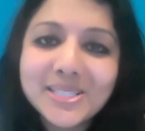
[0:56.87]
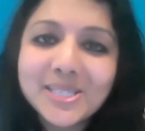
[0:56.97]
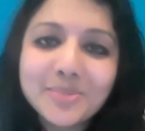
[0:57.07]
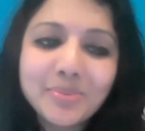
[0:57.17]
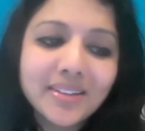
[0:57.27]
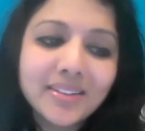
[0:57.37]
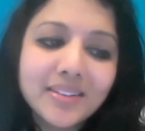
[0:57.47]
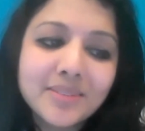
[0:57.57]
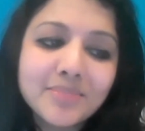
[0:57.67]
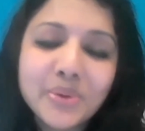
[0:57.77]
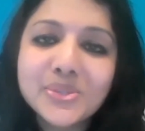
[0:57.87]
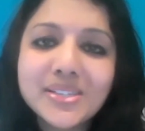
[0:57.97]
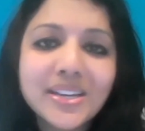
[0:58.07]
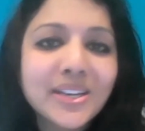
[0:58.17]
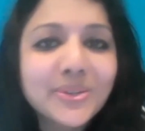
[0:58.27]
This has been the
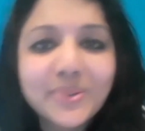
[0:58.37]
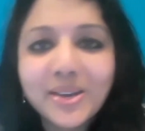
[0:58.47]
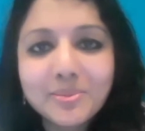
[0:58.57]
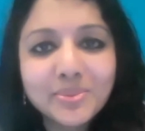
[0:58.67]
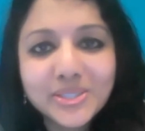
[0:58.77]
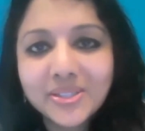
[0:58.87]
most incredible